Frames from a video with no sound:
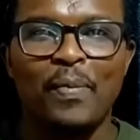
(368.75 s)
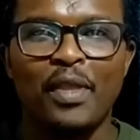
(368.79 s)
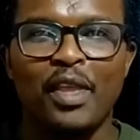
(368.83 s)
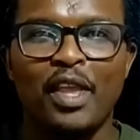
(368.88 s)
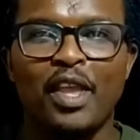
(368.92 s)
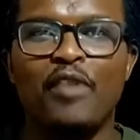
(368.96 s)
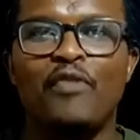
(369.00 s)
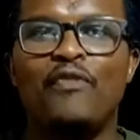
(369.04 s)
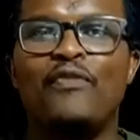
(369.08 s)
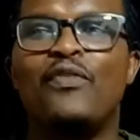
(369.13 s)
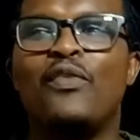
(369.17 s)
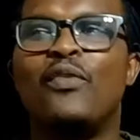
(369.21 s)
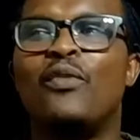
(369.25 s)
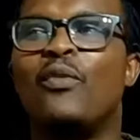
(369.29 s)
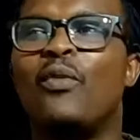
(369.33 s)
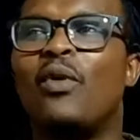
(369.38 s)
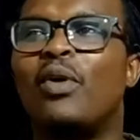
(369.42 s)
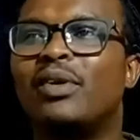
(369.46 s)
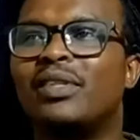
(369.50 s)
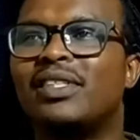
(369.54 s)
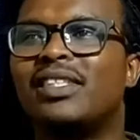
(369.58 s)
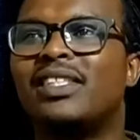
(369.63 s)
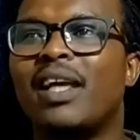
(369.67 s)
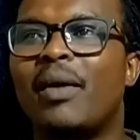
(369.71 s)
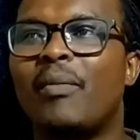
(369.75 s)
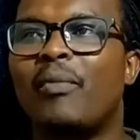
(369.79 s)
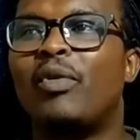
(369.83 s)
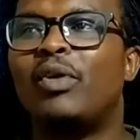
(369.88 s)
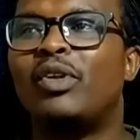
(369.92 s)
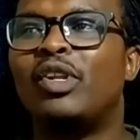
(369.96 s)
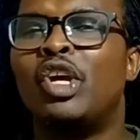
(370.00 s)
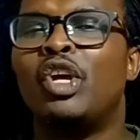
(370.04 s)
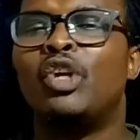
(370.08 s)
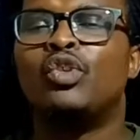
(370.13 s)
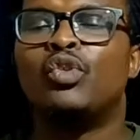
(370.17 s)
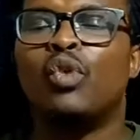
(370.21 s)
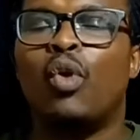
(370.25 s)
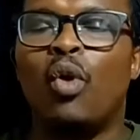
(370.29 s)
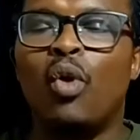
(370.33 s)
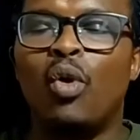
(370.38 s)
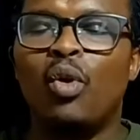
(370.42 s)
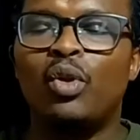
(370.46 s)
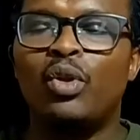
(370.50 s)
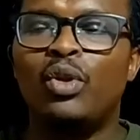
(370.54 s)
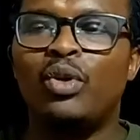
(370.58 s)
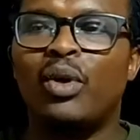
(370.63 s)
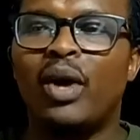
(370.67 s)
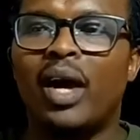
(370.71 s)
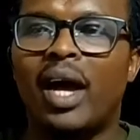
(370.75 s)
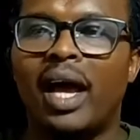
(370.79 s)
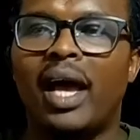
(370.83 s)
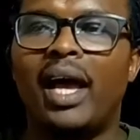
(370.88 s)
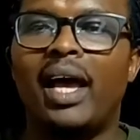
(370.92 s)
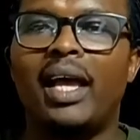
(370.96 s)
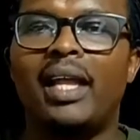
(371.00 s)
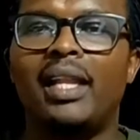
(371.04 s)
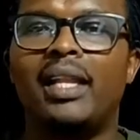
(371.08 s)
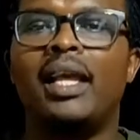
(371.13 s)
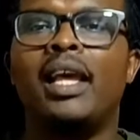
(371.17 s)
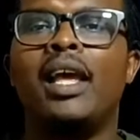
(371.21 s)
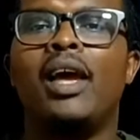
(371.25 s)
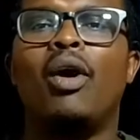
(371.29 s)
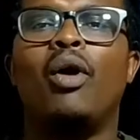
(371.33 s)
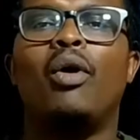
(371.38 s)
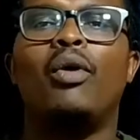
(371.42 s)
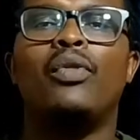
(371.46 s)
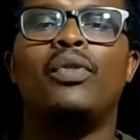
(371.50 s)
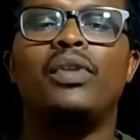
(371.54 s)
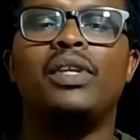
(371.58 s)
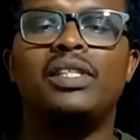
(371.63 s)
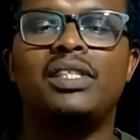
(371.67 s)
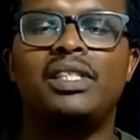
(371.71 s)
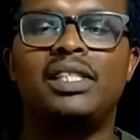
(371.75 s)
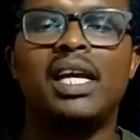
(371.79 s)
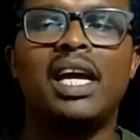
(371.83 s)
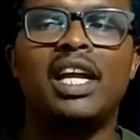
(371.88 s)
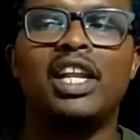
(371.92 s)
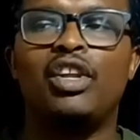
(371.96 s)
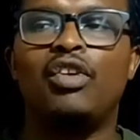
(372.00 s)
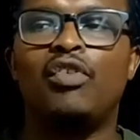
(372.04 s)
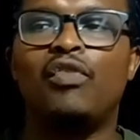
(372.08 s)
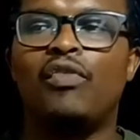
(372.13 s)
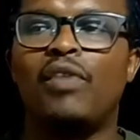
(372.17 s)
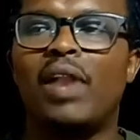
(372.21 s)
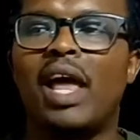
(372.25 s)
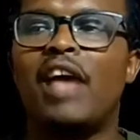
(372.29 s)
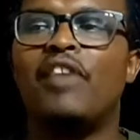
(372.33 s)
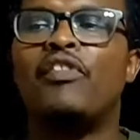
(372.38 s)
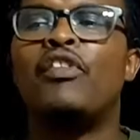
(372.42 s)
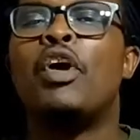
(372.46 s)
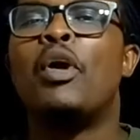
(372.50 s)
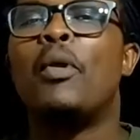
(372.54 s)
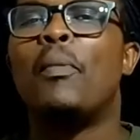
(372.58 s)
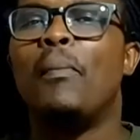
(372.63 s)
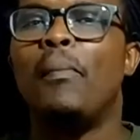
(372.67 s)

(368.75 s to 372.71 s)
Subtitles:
if you want someone to hold your hand on this journey of life,